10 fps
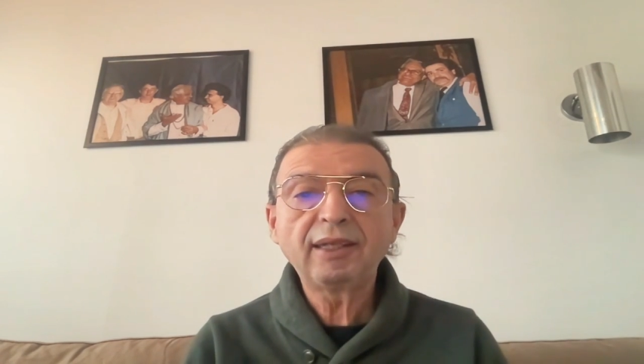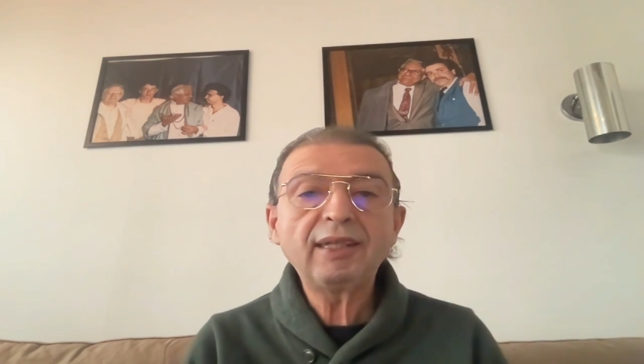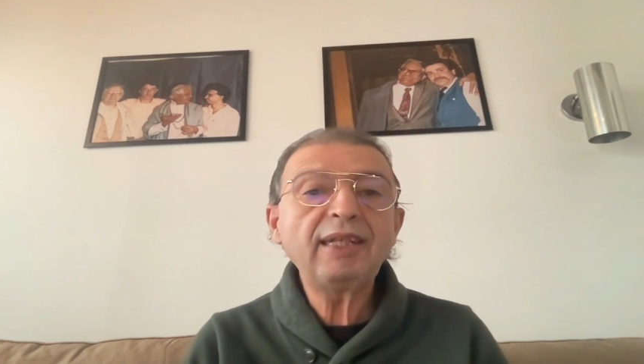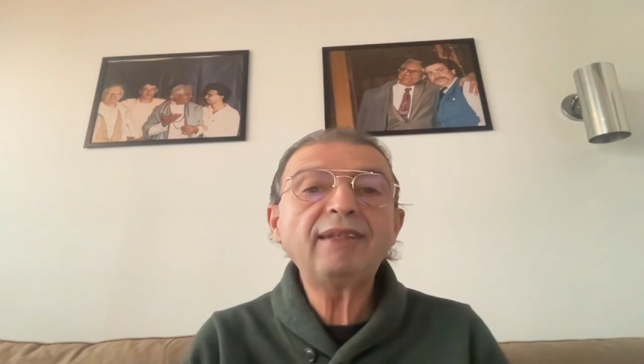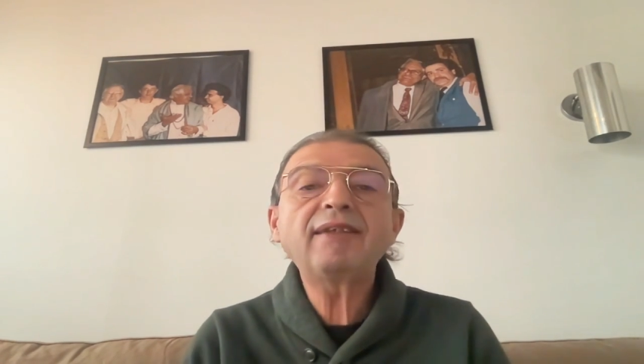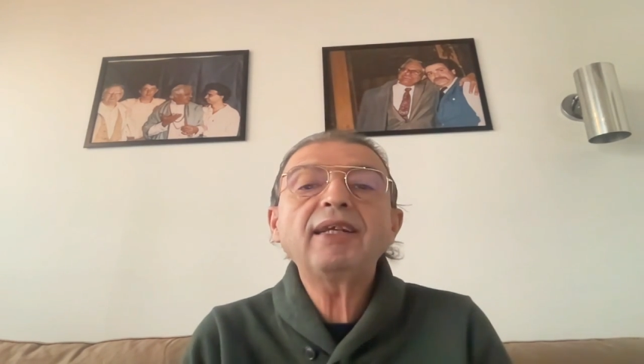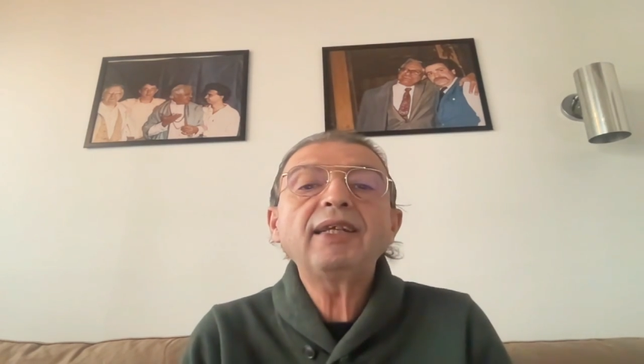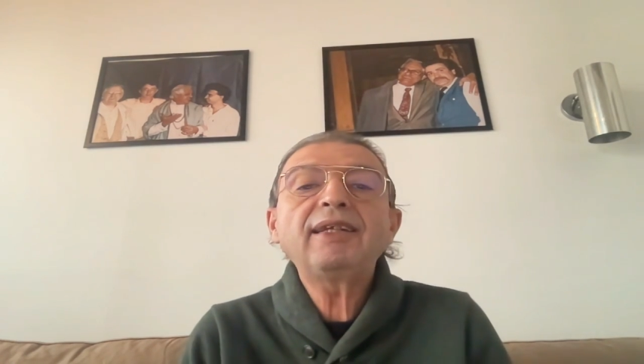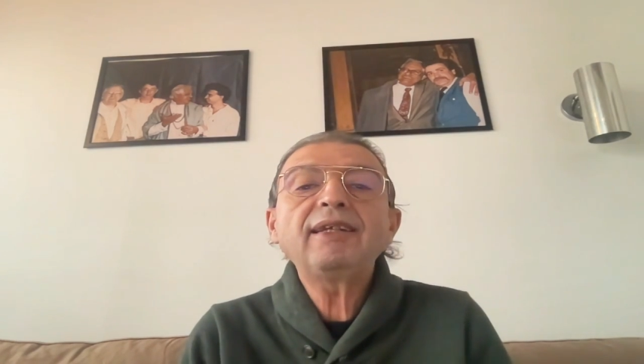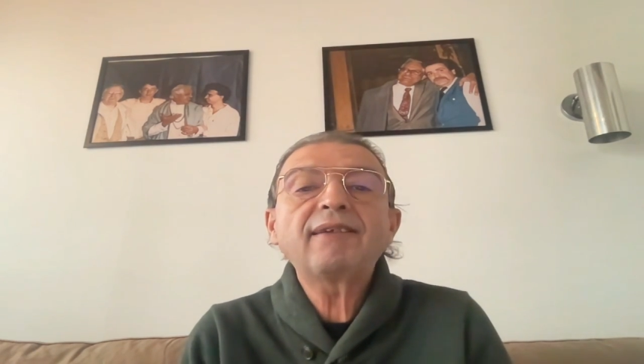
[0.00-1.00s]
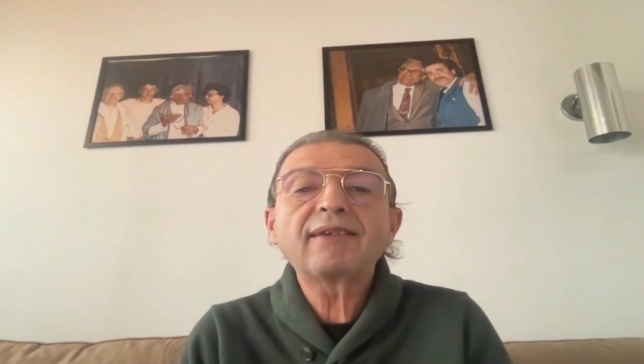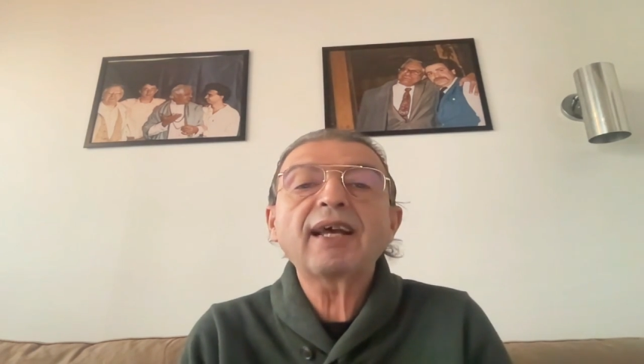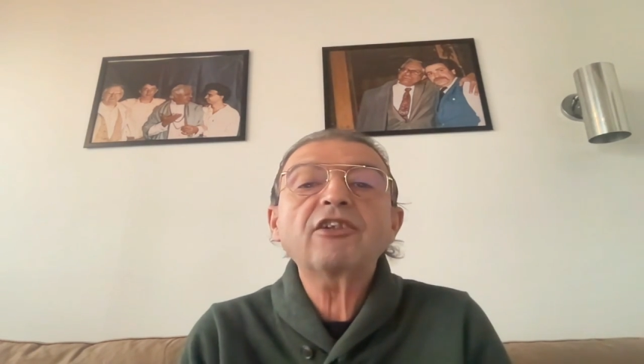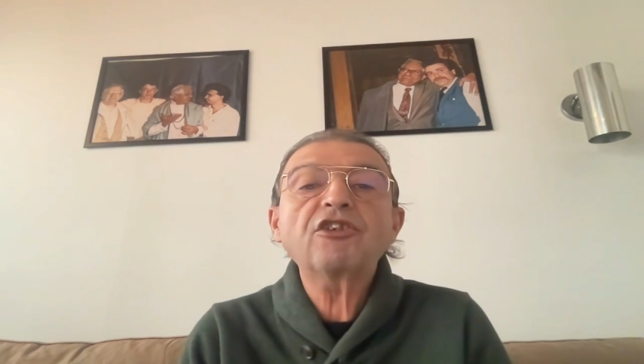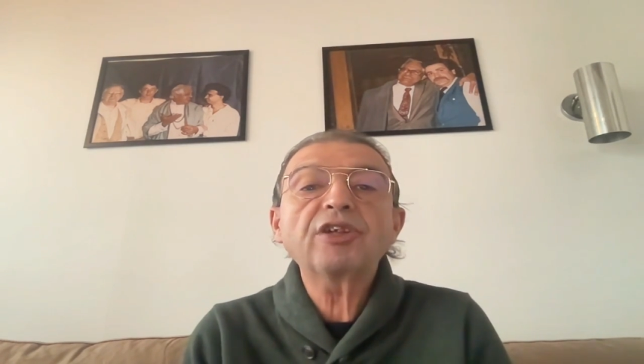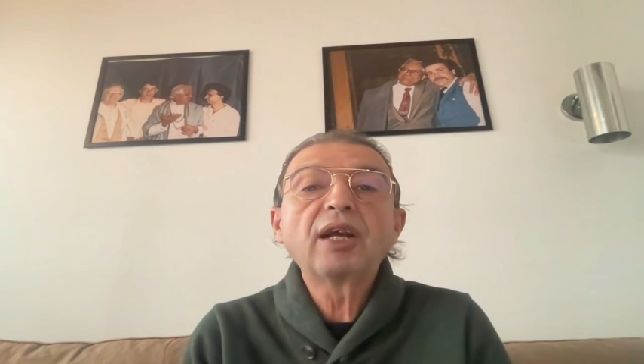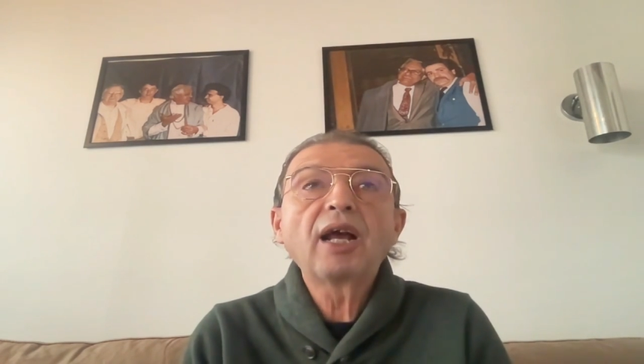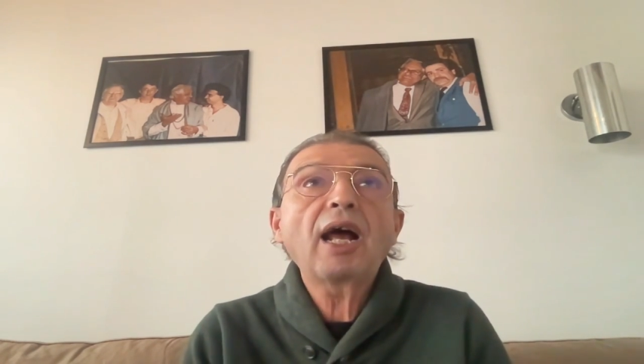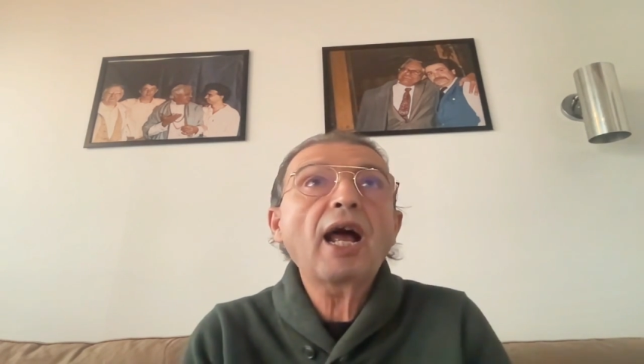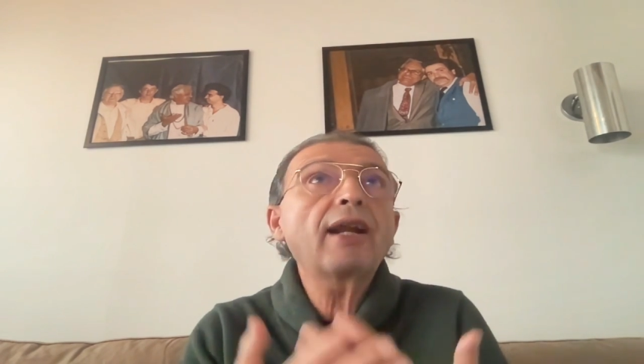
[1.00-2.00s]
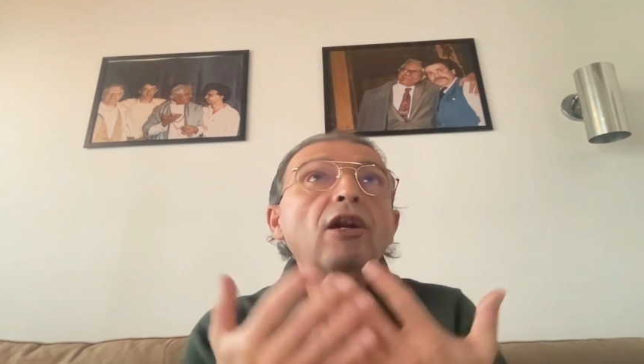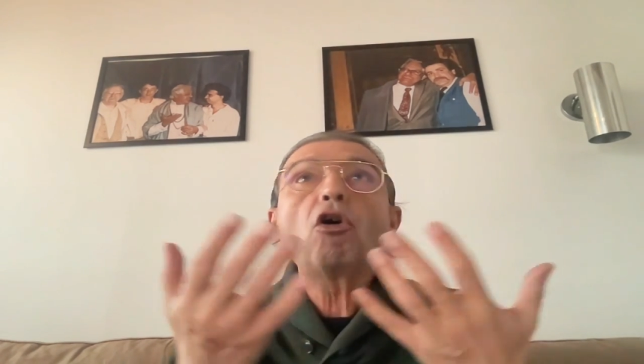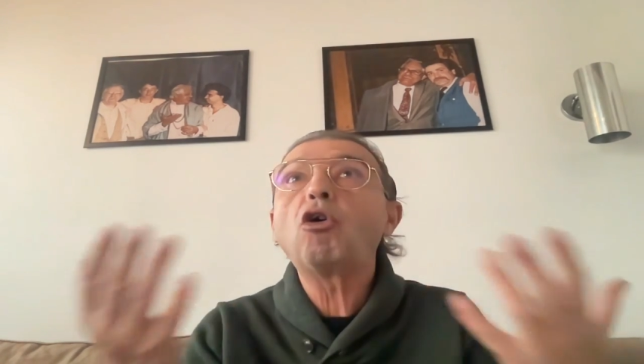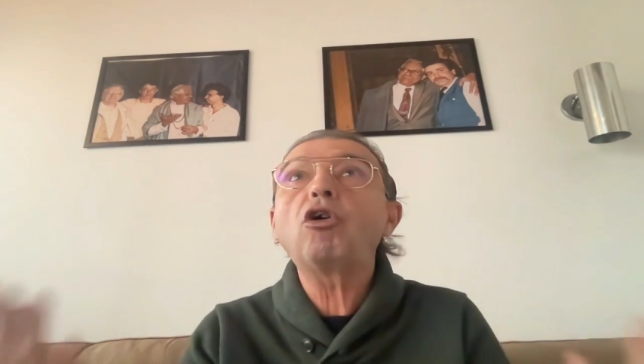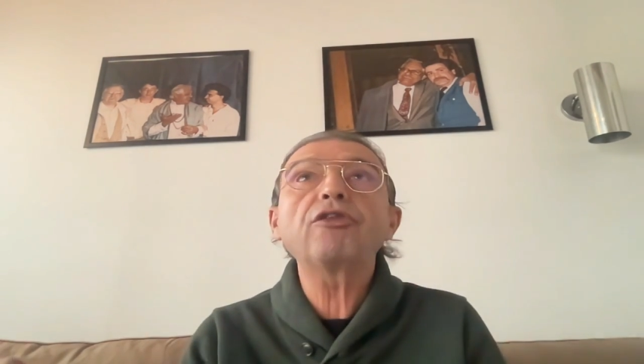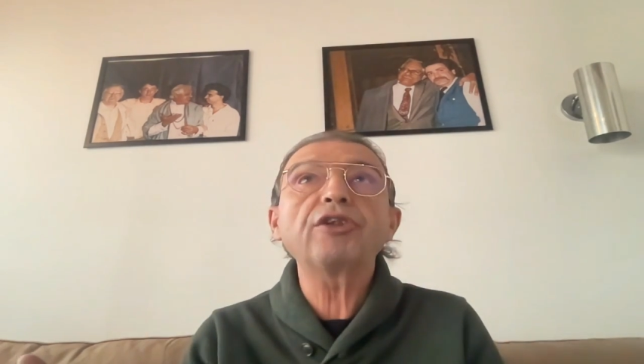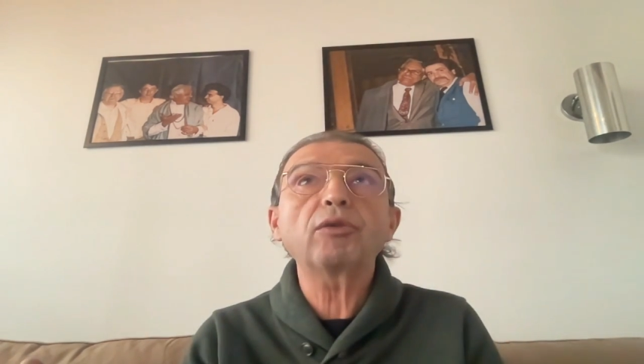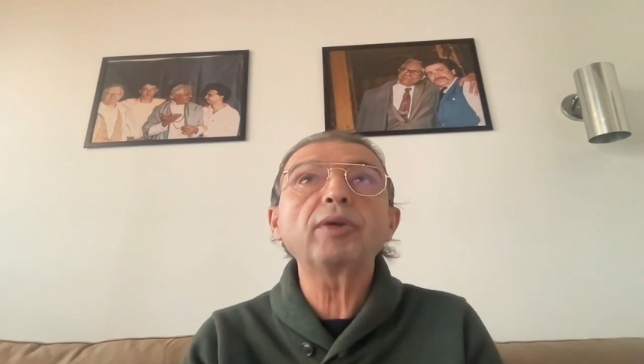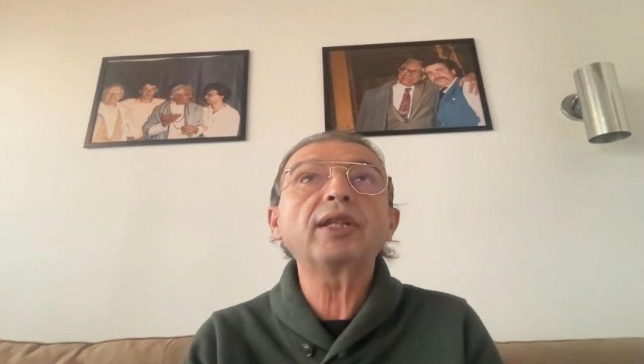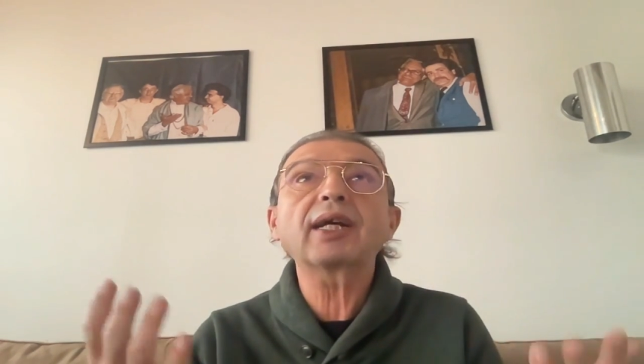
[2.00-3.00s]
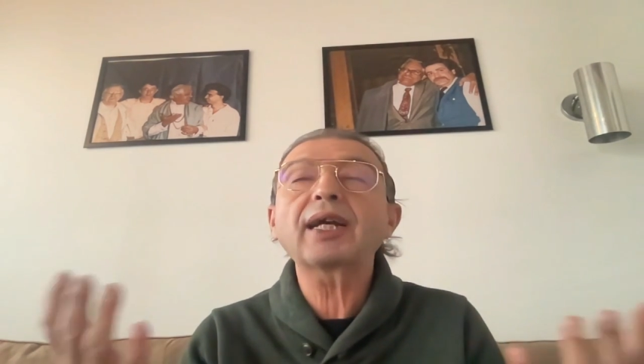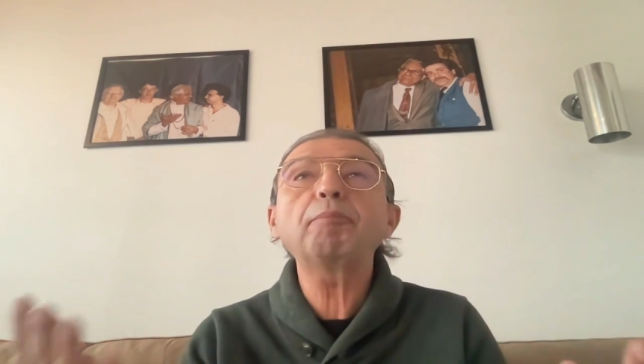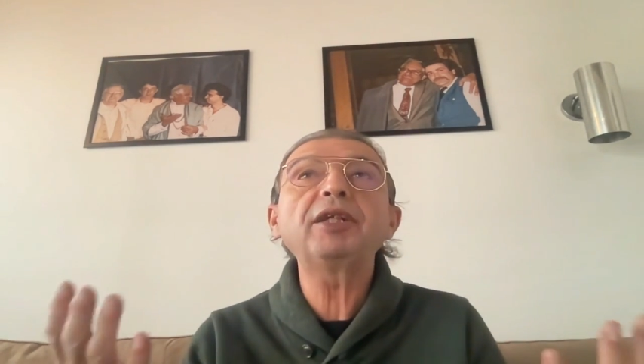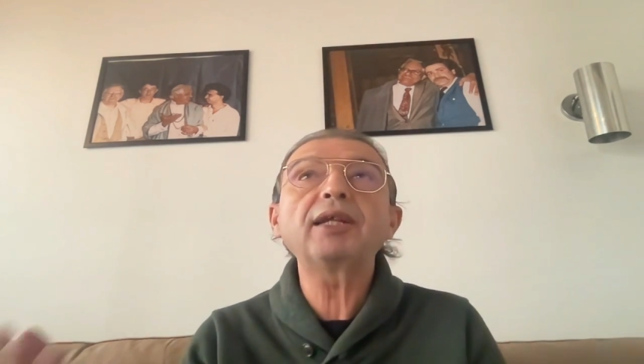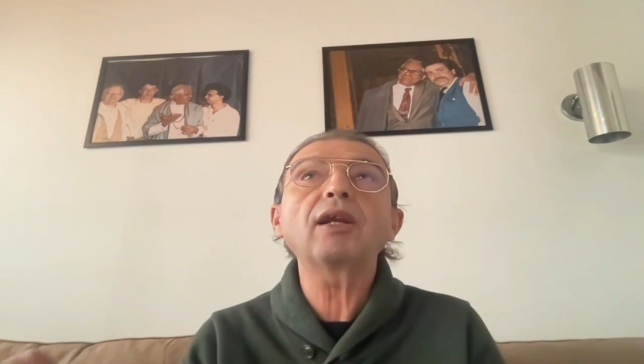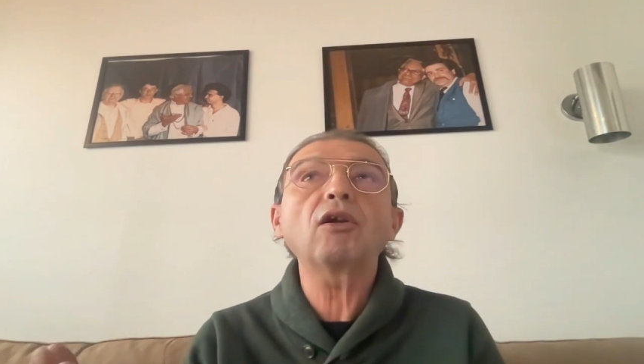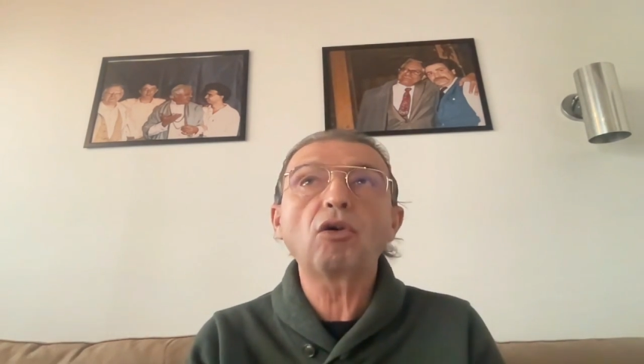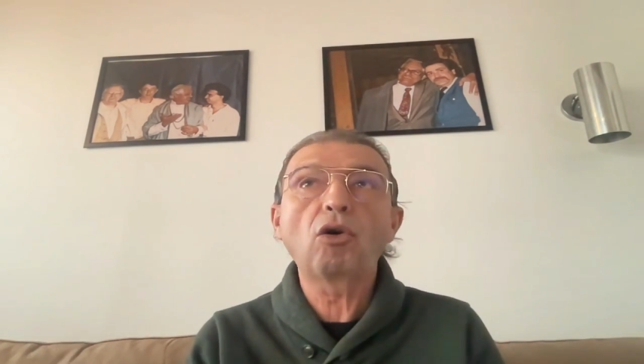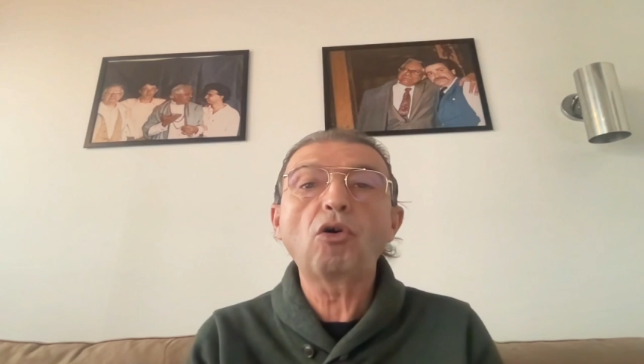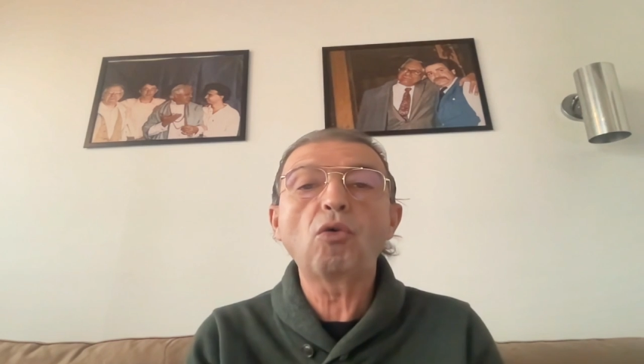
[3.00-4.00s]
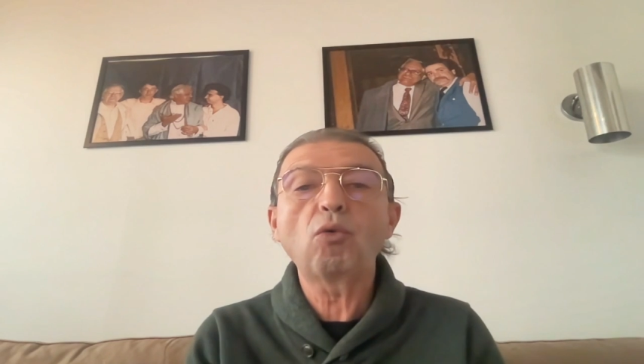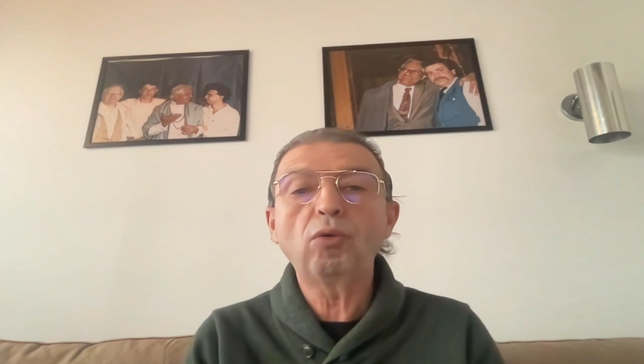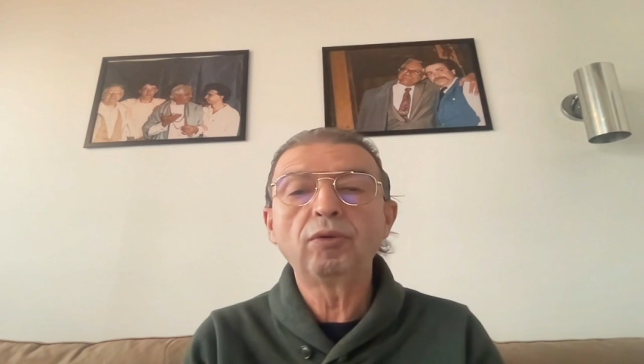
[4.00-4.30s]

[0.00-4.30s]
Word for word: It's, it is such an other with a capital O